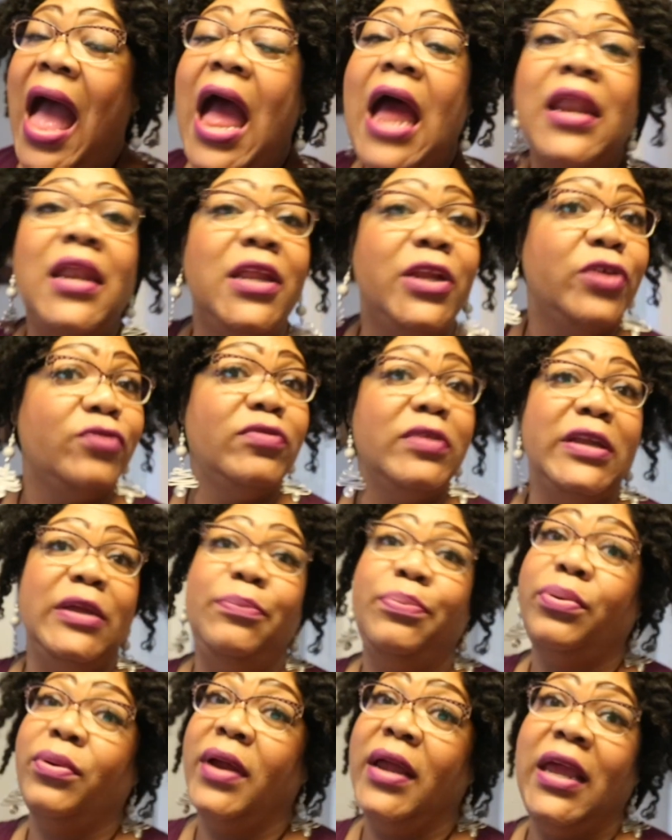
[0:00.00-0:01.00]
I literally
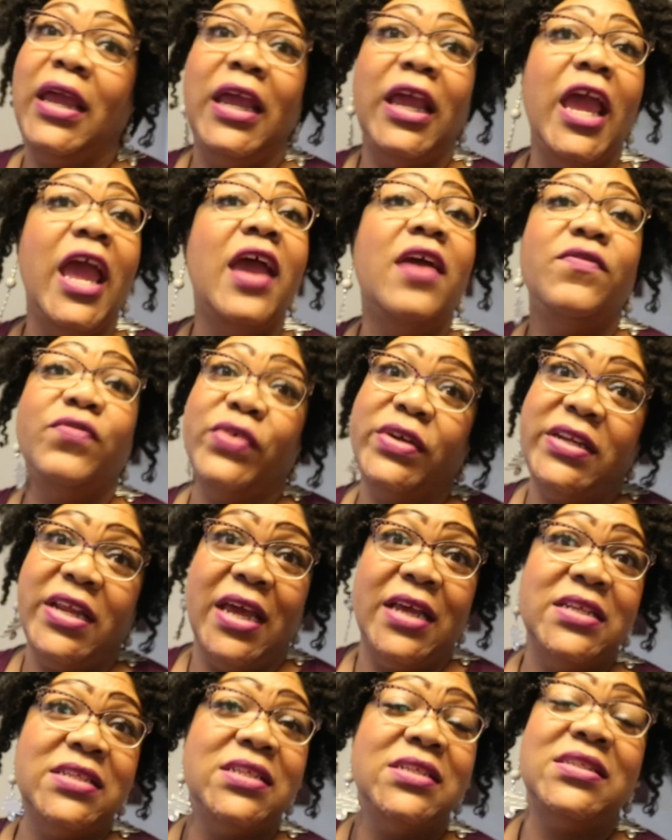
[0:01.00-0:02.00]
prayed every
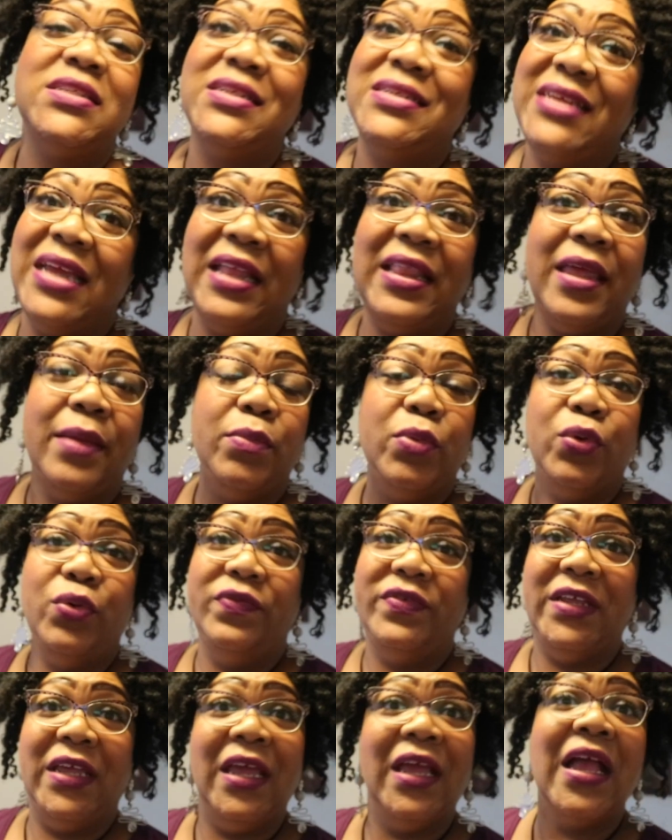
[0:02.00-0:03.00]
day since the day they
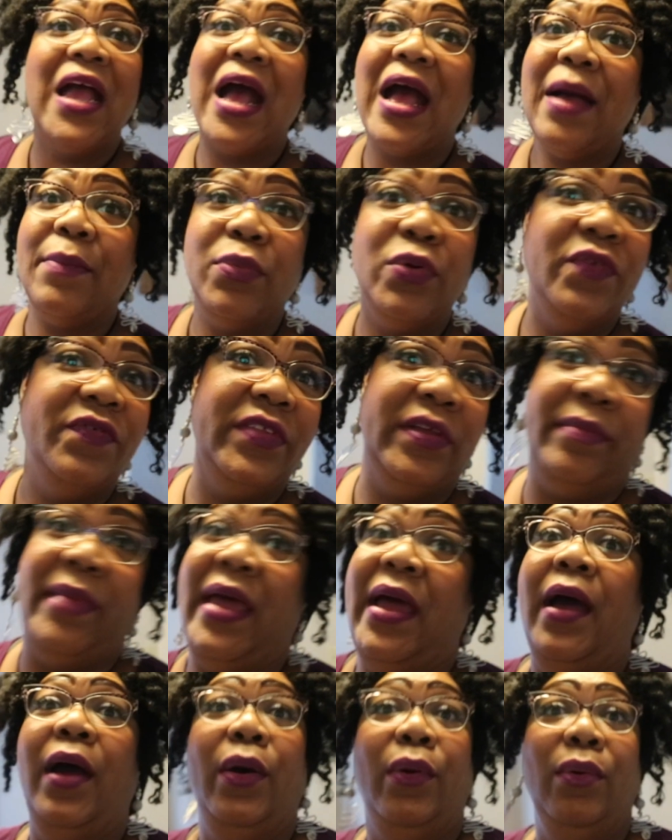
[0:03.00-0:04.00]
moved in. God, moved them
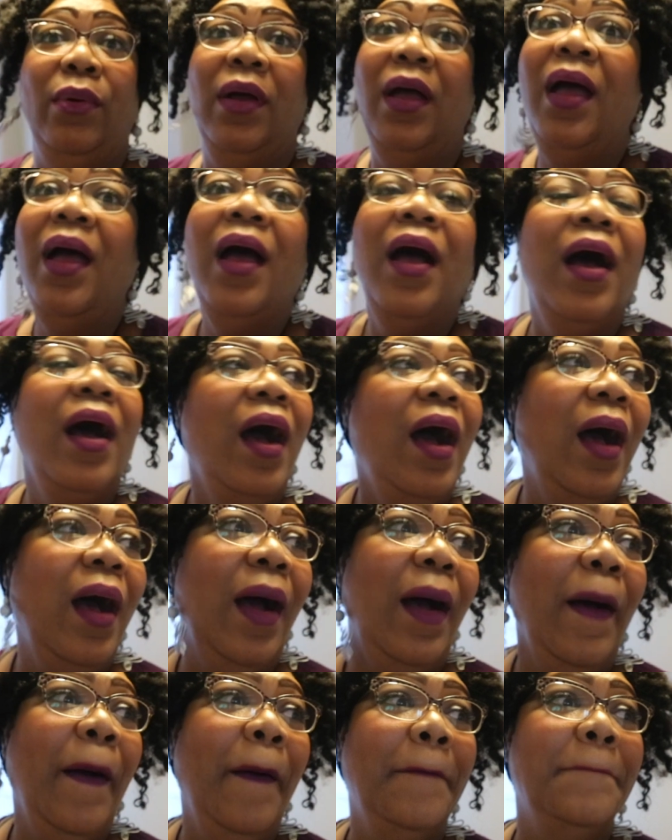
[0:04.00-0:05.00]
out.
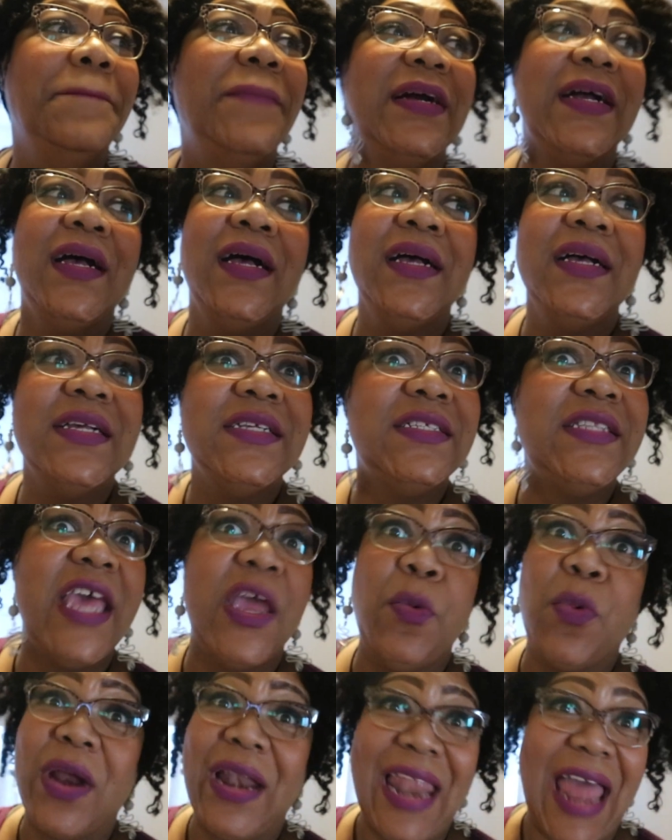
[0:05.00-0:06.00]
Because
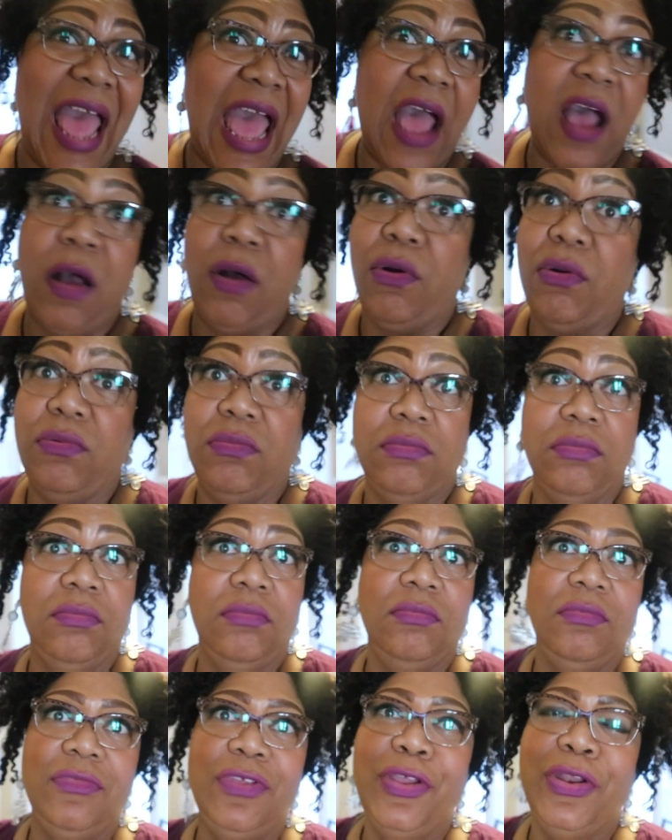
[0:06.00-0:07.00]
they were loud.
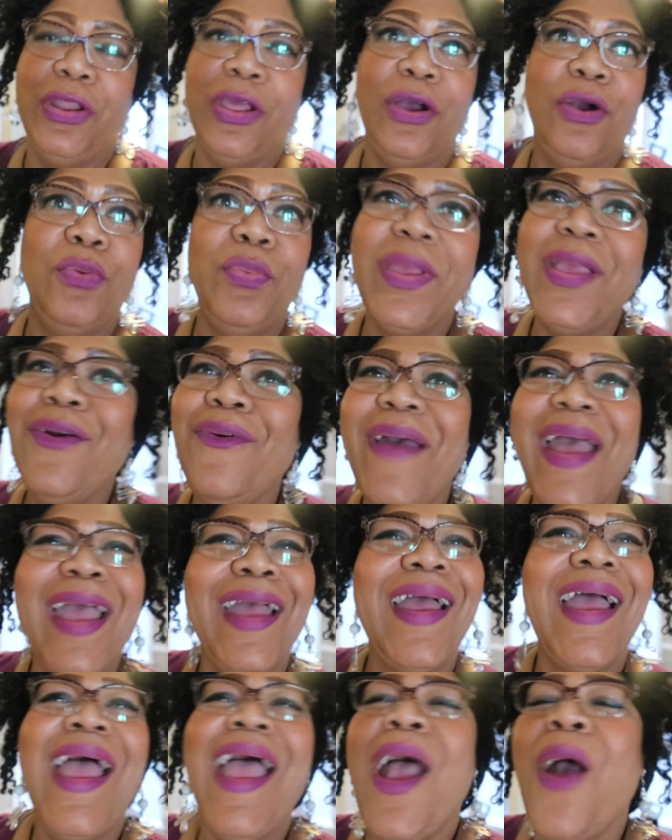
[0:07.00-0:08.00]
You know, we don't
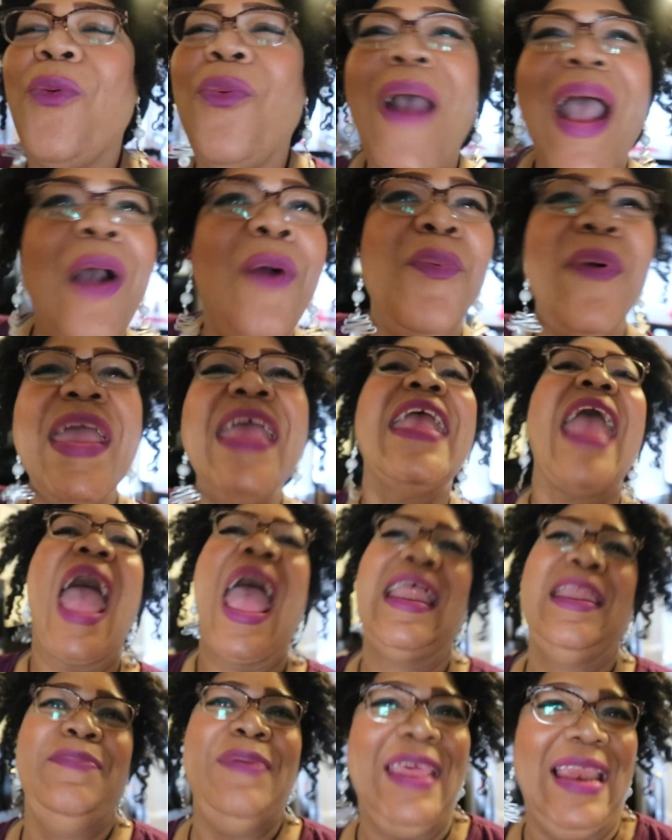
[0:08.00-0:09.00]
have, why we
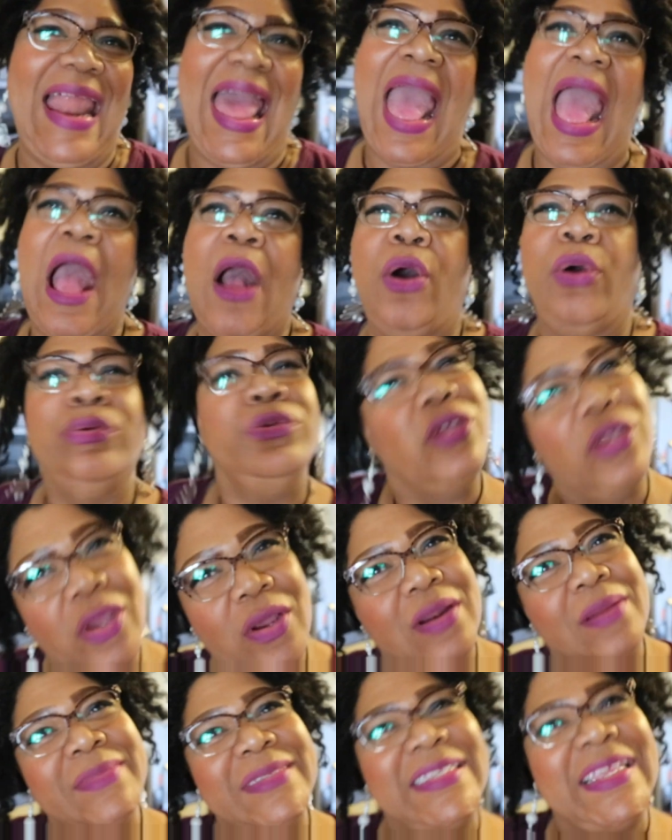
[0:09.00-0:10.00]
got to be loud? You
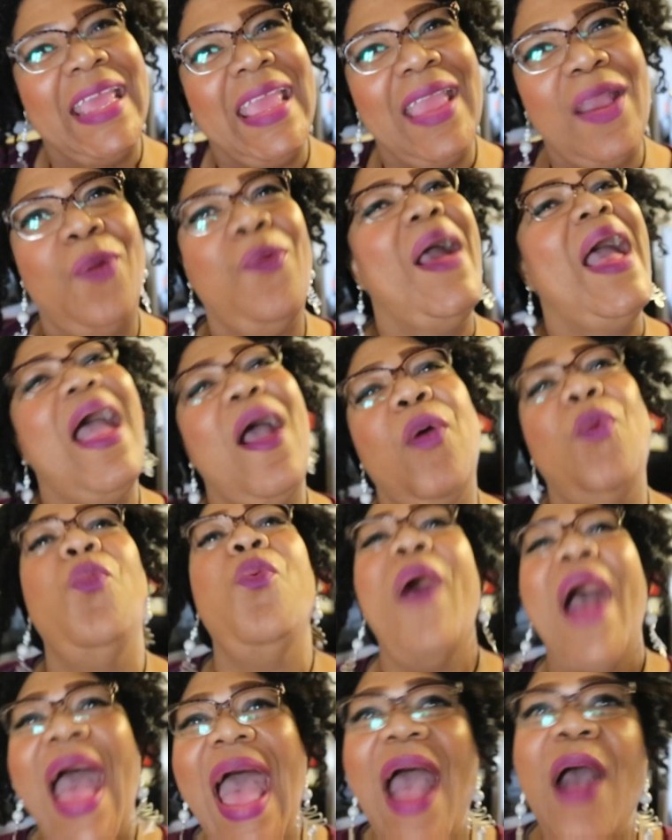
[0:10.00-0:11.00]
know what I'm saying?
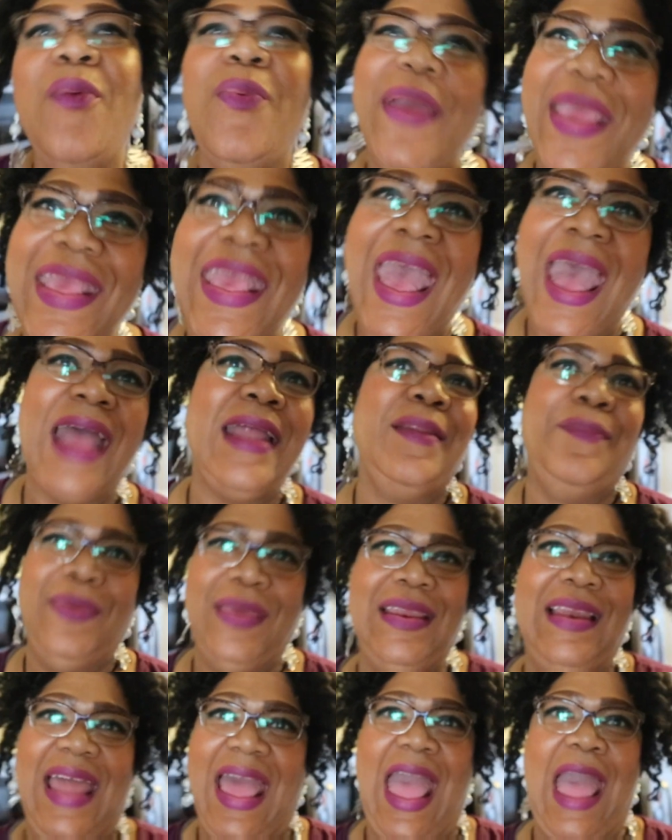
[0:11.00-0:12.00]
Why we got to
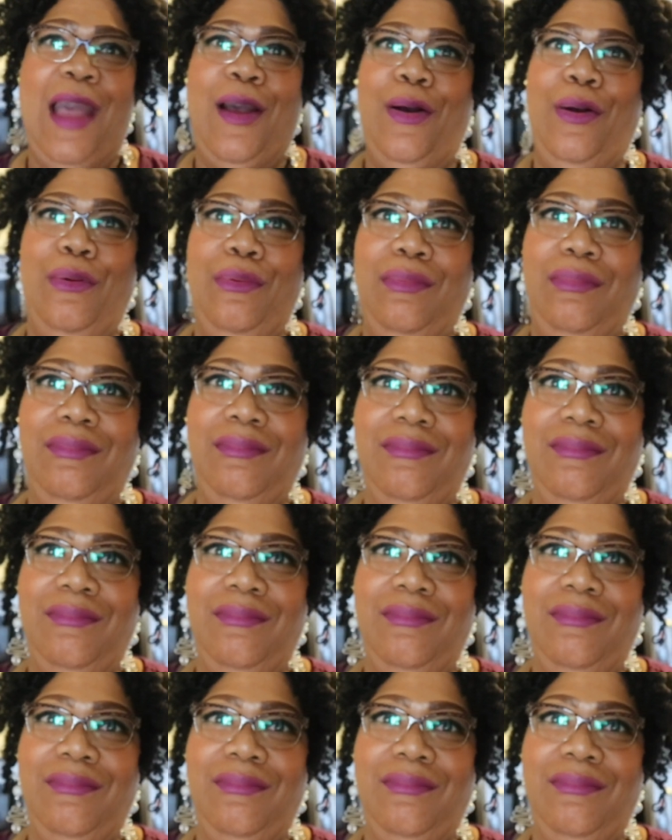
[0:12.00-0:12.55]
be loud?